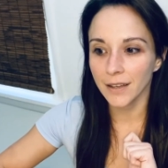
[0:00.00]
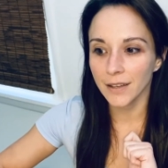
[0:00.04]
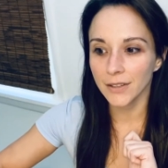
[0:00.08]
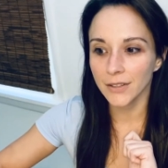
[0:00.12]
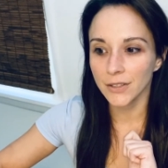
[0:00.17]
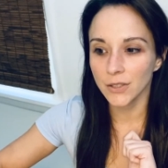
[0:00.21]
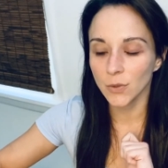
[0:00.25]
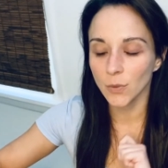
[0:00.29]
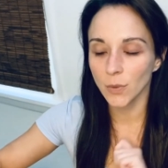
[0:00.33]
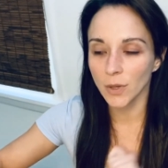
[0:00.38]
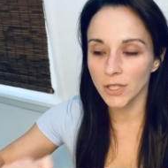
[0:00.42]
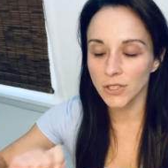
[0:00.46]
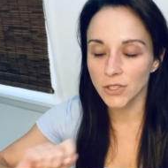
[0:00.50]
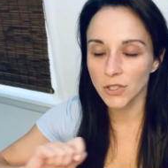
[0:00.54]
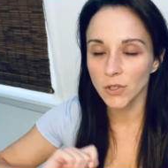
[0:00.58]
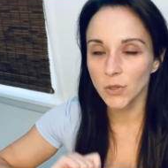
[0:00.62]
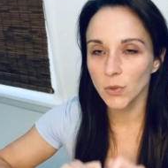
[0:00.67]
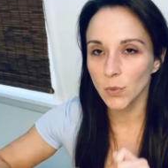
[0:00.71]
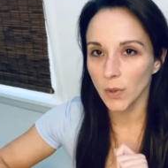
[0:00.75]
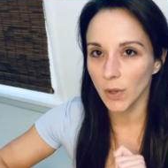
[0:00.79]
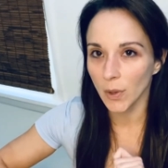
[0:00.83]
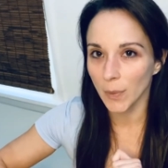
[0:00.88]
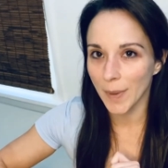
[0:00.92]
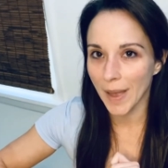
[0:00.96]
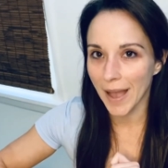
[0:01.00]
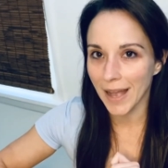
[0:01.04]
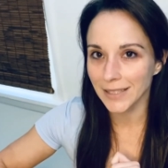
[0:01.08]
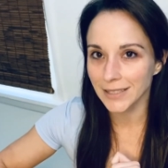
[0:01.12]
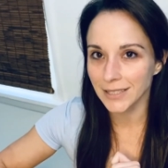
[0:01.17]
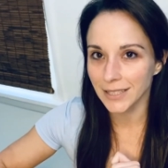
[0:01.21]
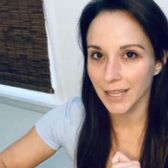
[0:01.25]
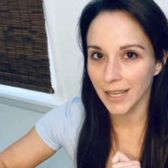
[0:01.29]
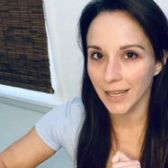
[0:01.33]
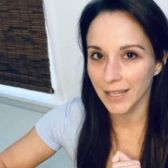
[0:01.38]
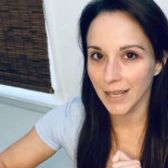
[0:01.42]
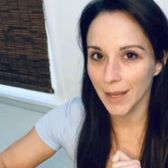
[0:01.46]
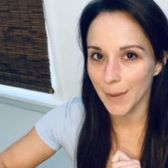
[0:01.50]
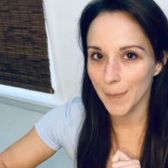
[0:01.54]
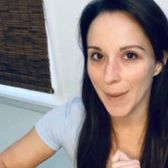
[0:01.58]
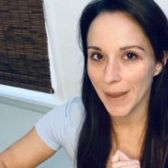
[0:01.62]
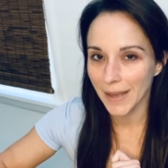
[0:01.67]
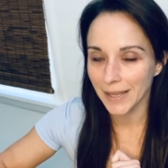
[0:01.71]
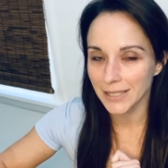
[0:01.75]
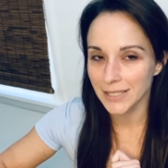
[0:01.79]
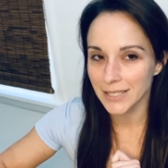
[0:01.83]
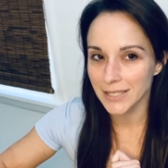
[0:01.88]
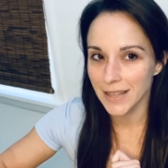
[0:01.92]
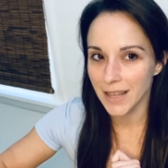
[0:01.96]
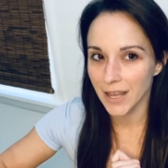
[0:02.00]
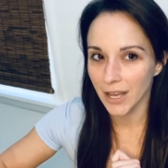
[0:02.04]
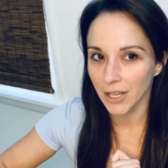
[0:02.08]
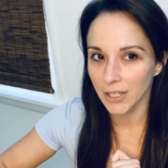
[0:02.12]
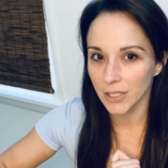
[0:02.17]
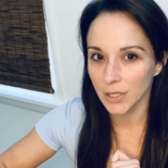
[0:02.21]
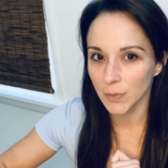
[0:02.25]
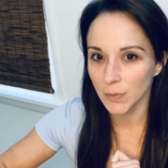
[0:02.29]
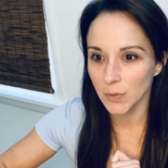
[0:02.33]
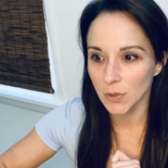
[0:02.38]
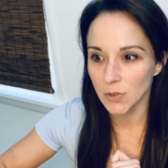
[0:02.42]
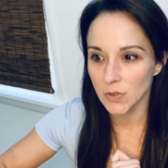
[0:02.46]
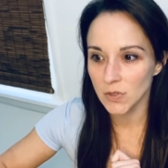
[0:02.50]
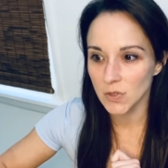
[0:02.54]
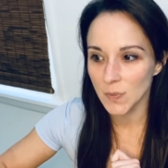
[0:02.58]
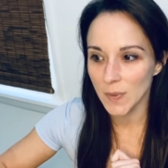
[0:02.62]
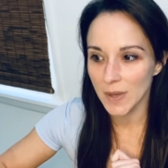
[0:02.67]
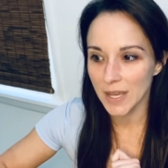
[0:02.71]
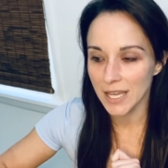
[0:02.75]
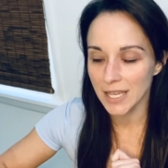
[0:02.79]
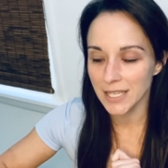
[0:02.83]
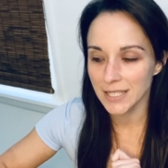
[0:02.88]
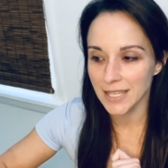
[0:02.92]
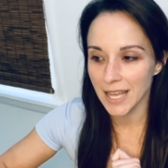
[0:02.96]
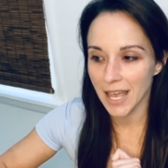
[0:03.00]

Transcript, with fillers: you want to turn the wheel back to kind of get back into that honeymoon space,